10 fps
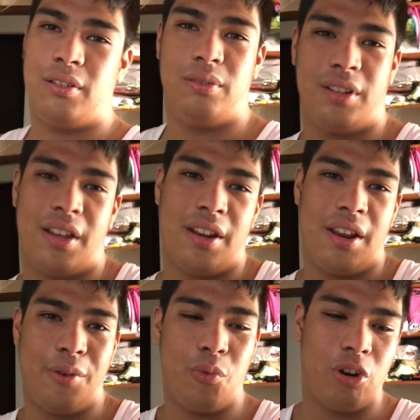do that
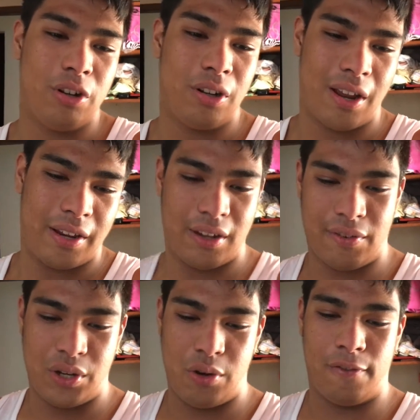anymore, like
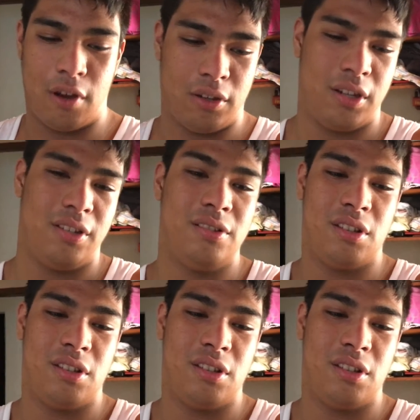everyday vlogging,